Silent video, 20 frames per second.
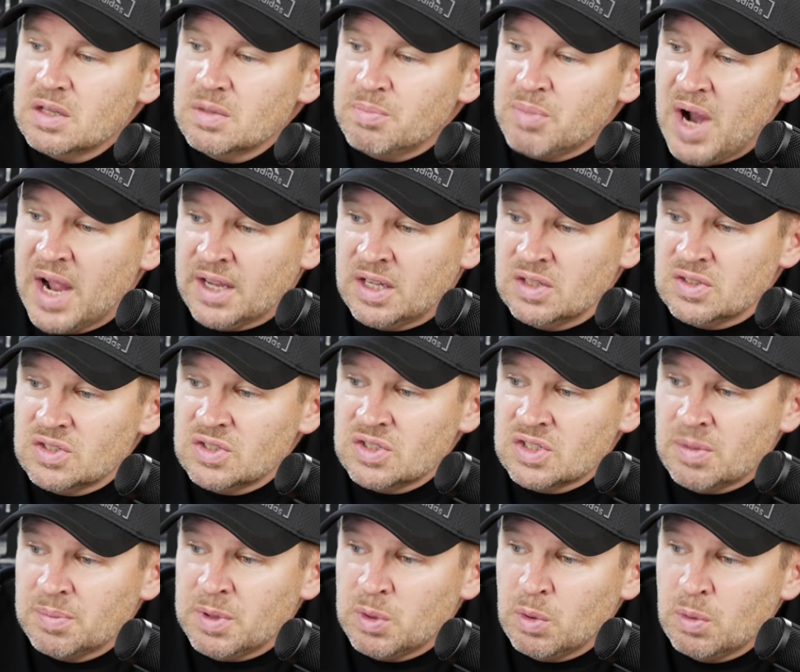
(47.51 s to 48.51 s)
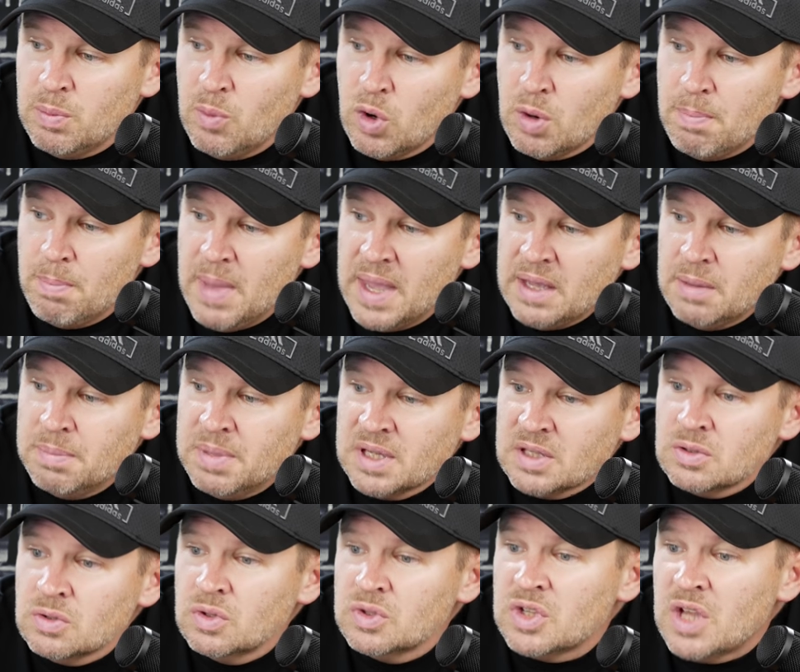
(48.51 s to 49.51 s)
Brackets, something with more
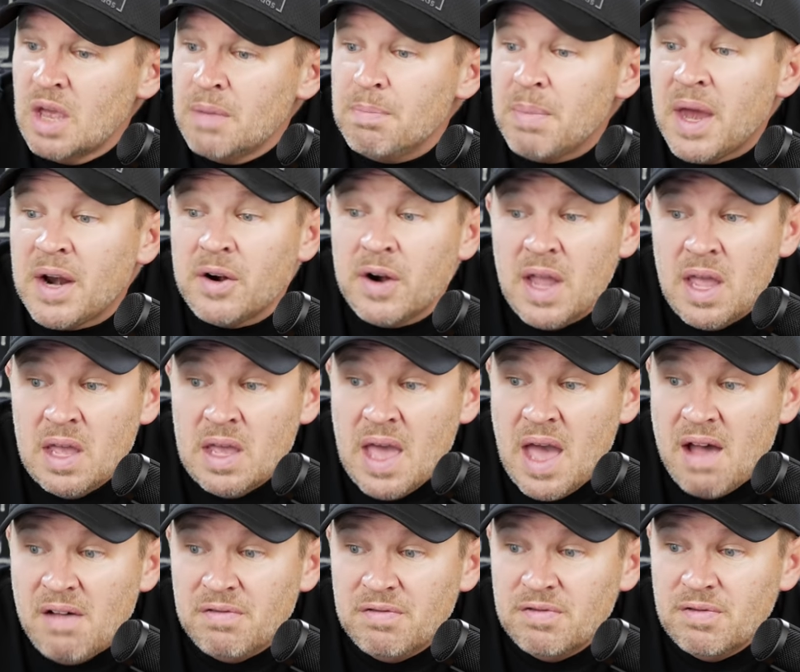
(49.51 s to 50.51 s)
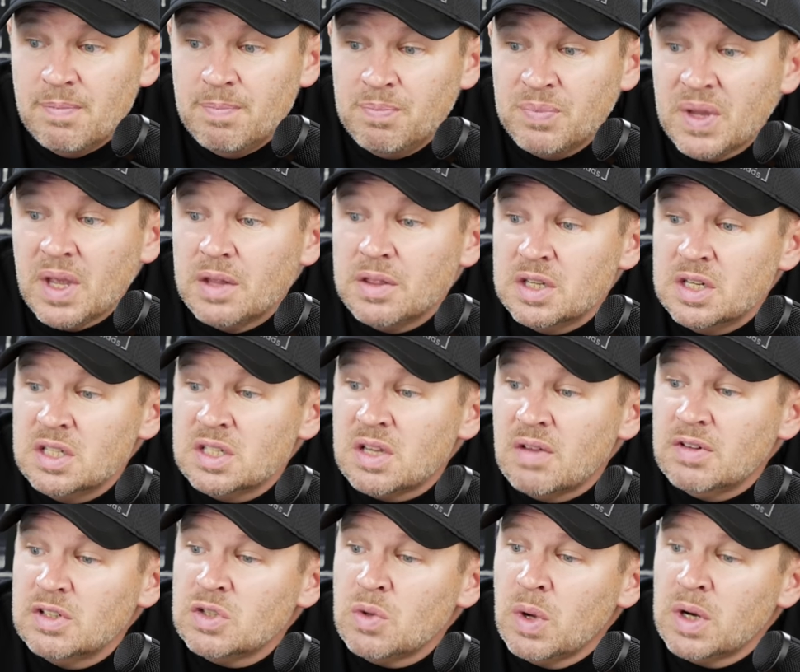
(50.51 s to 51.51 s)
megapixels and better A F. The D
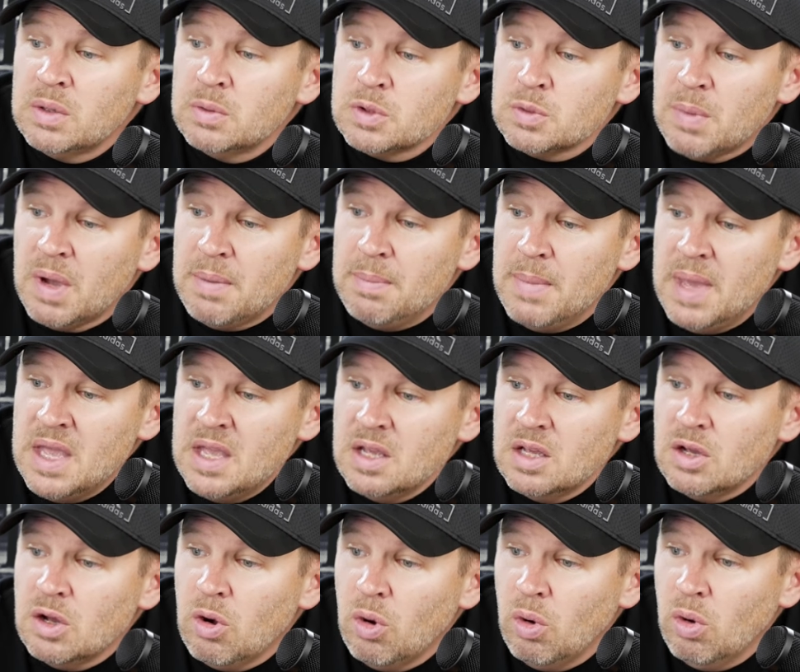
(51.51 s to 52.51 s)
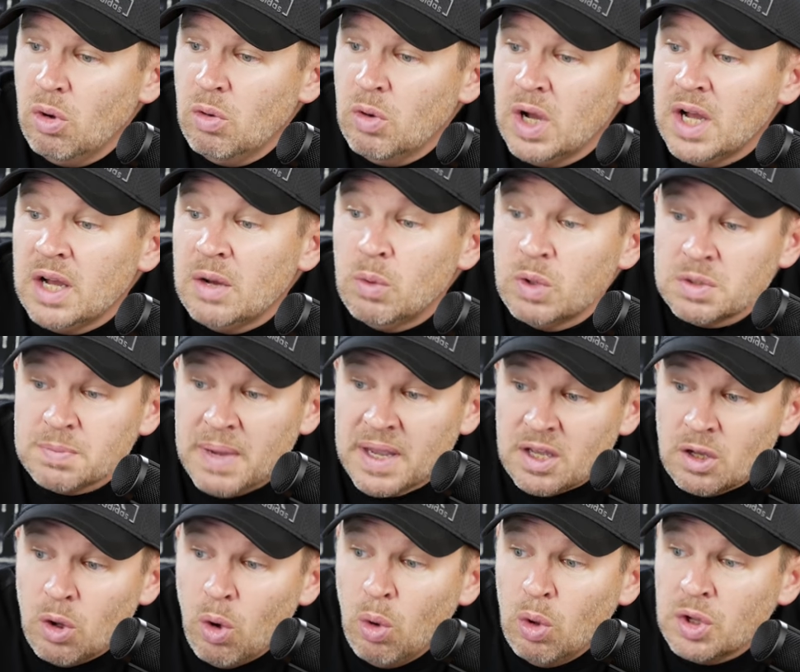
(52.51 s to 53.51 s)
seventy-two hundred was my main goal uh, was my
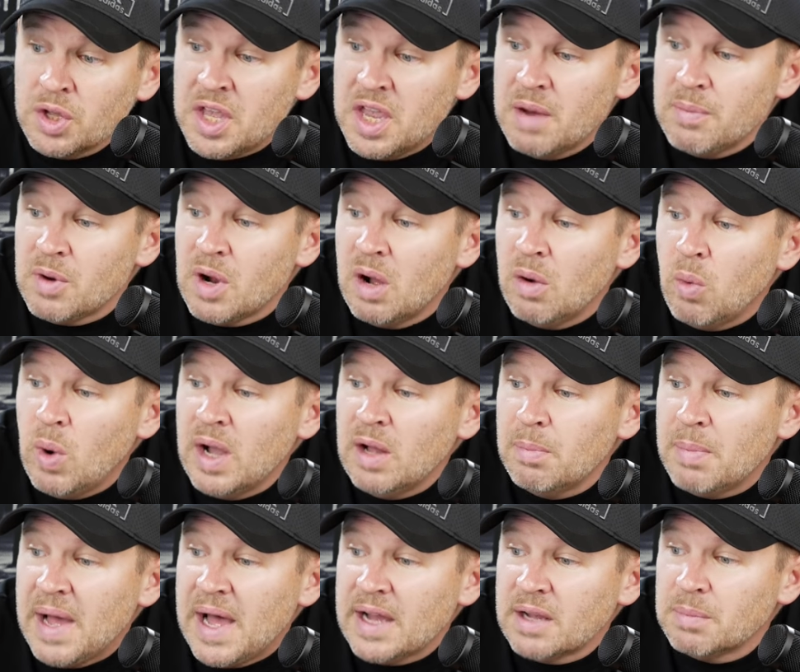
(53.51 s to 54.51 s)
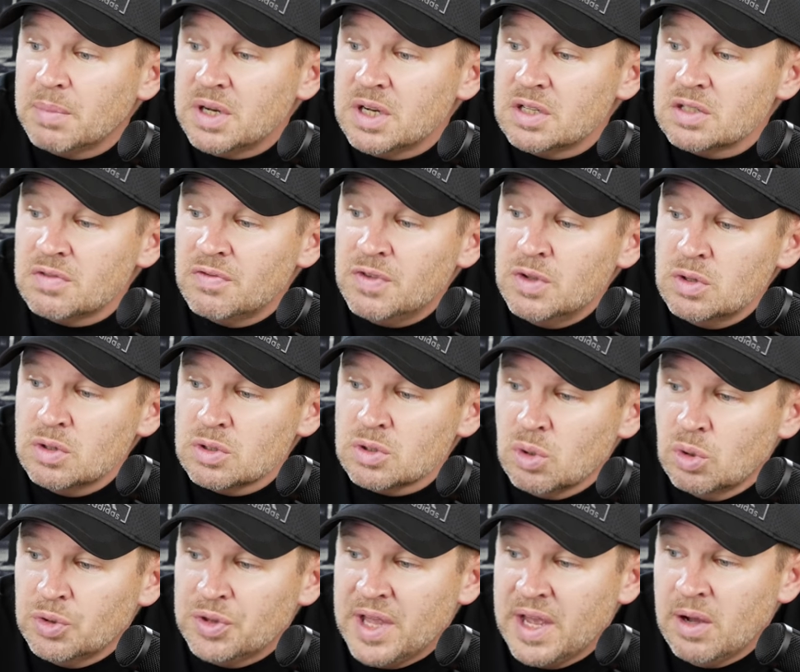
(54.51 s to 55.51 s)
goal camera a while back, but it is a few years
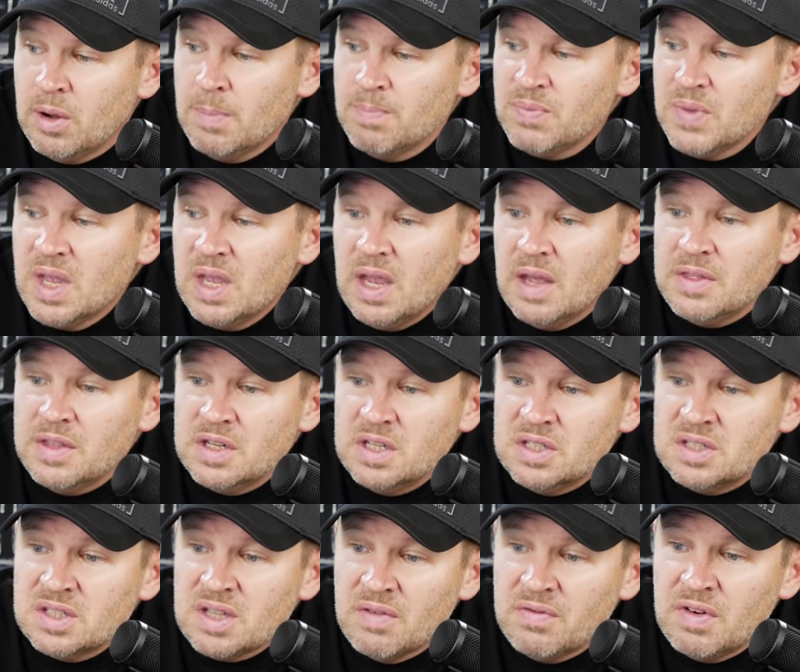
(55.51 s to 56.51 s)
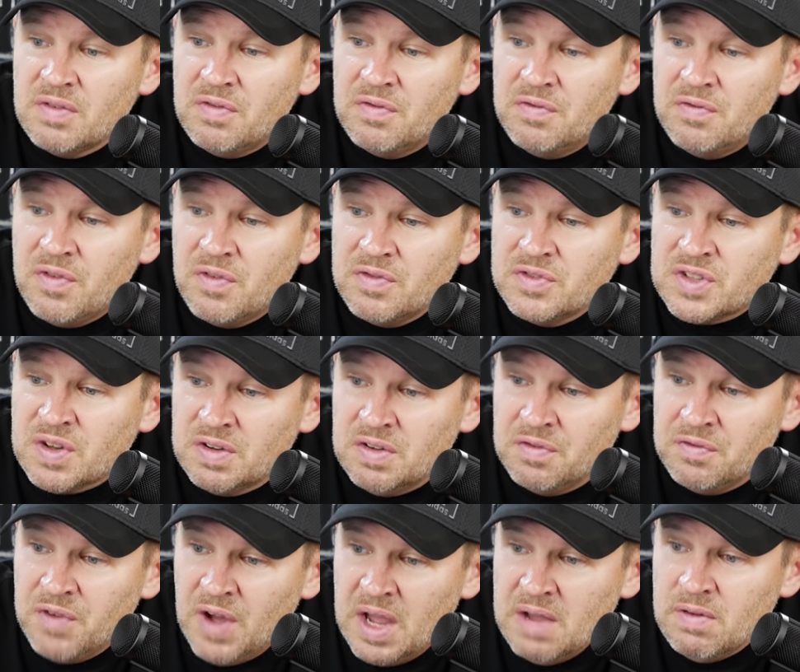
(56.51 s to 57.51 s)
old now, and the D
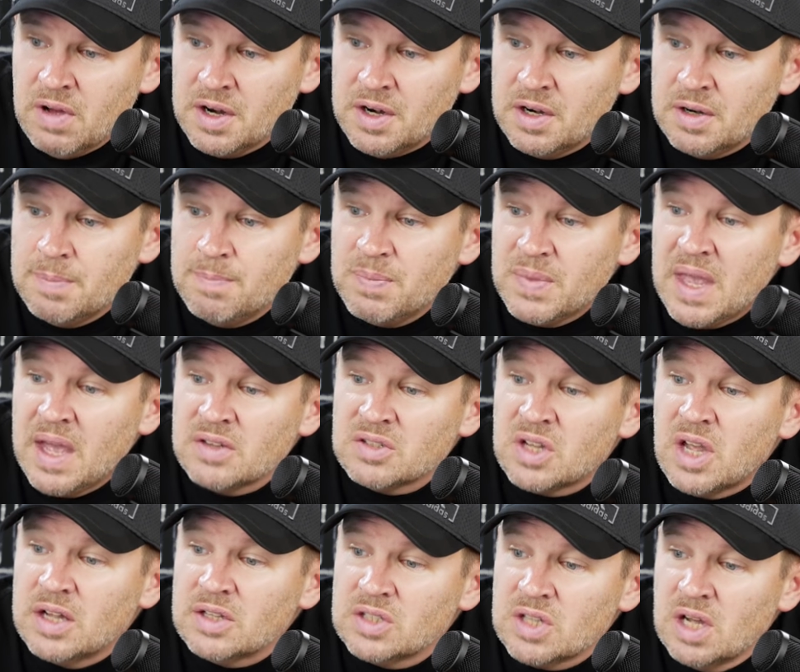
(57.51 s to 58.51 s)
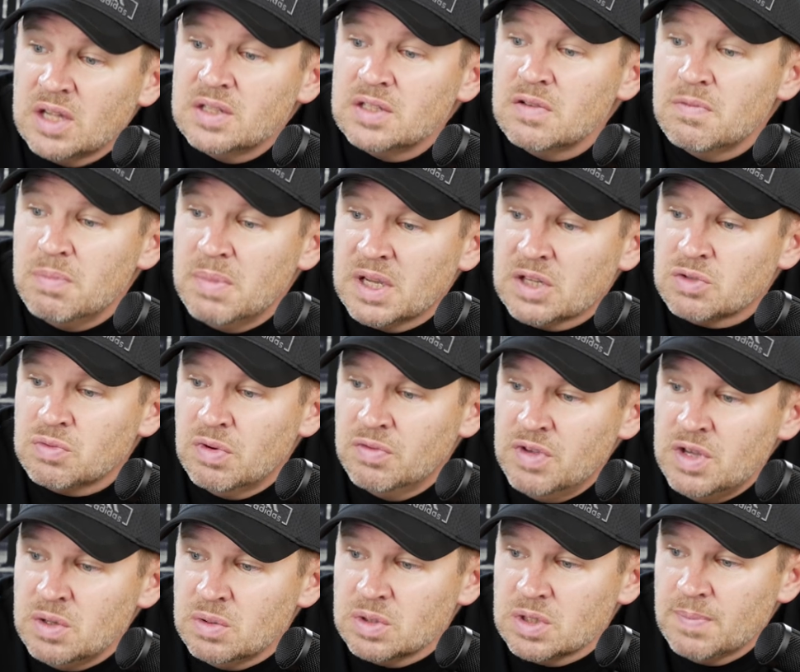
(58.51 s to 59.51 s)
seventy-five hundred has got tons of mixed
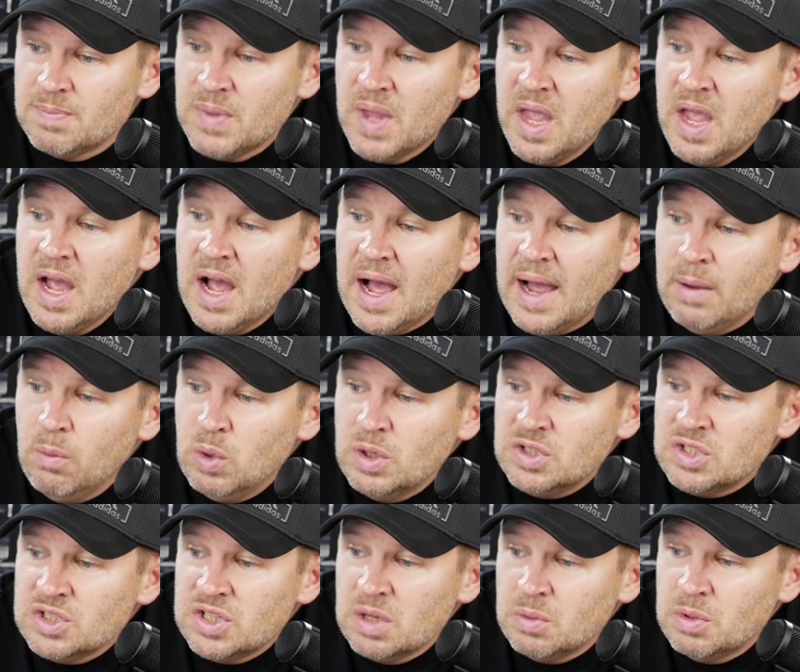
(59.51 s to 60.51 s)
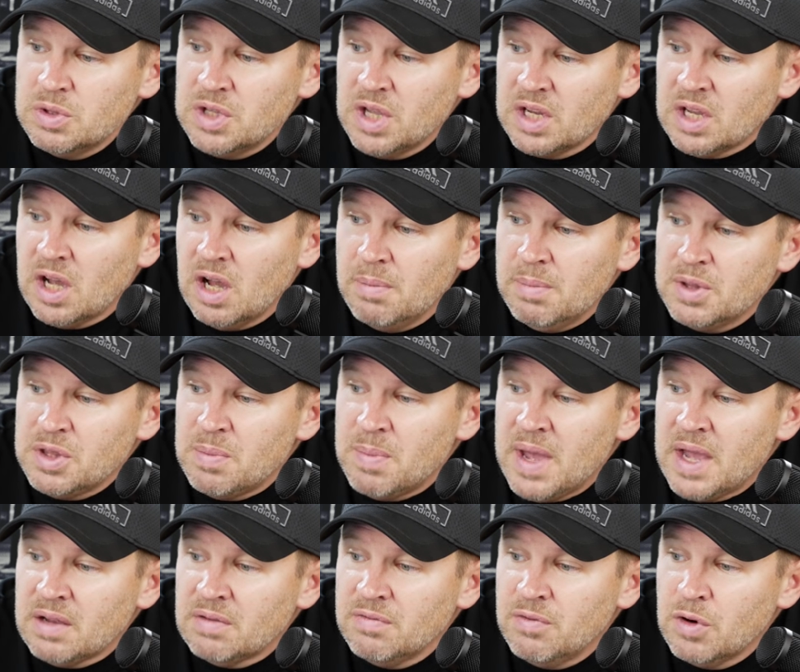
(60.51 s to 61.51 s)
reviews. I would stick with Nikon, but the
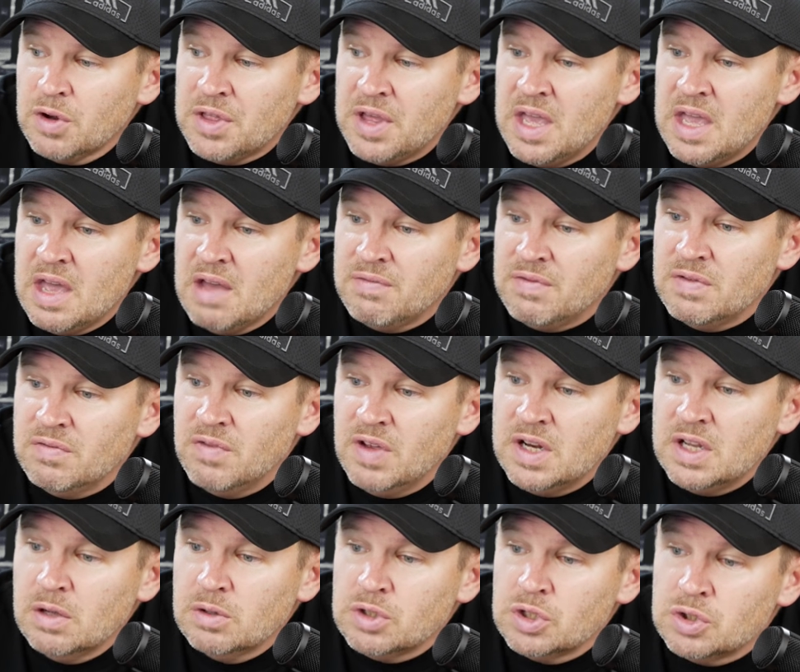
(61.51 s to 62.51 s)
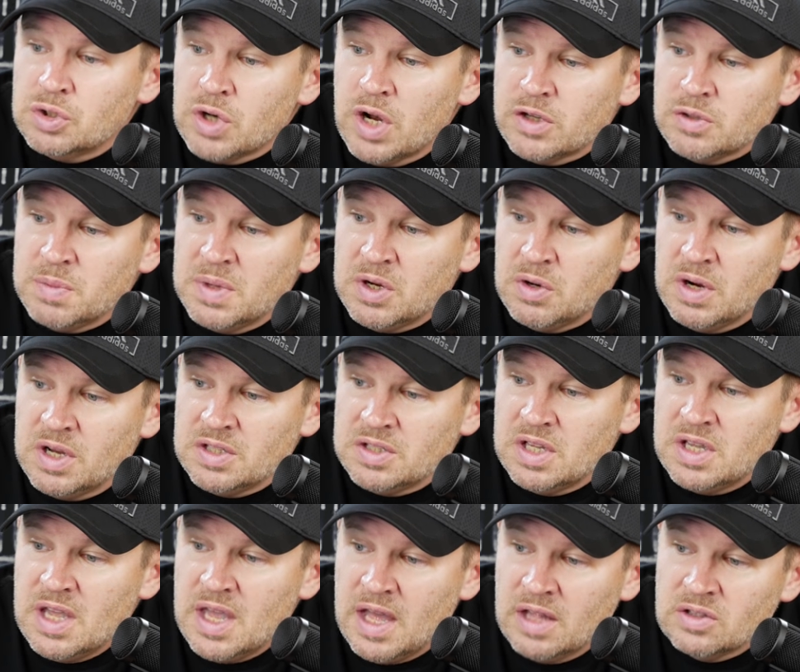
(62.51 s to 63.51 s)
back and forth A F and video just drives me
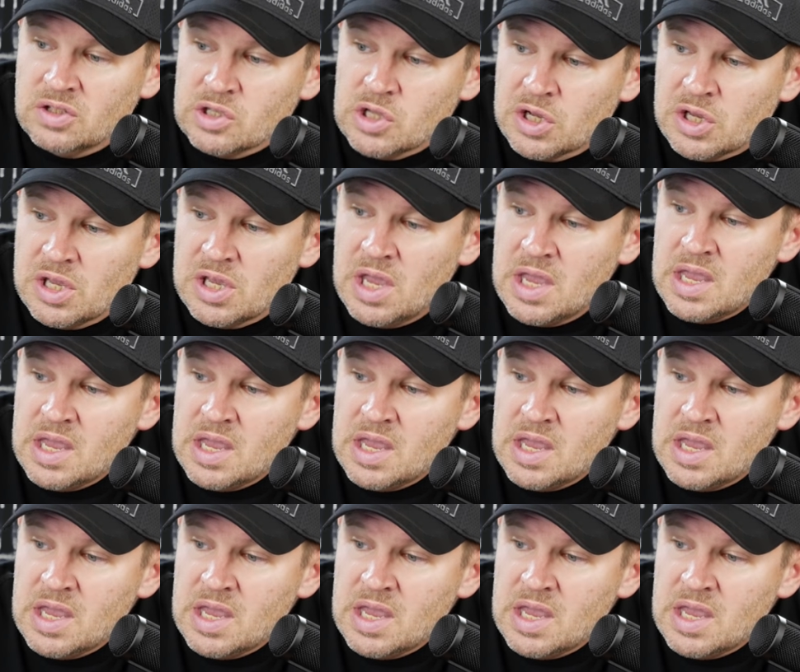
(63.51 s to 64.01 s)
crazy, hence looking